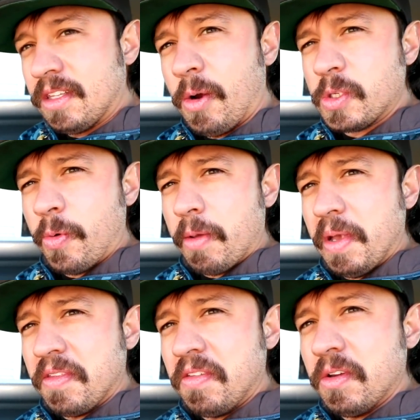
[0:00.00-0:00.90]
That wasn't what I
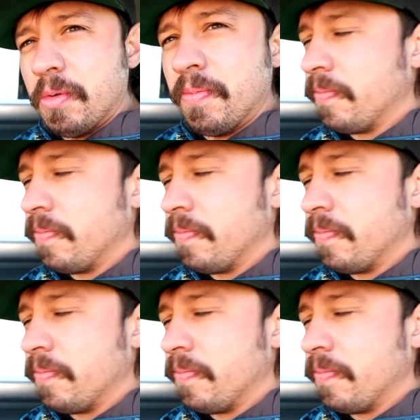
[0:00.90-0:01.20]
meant to do.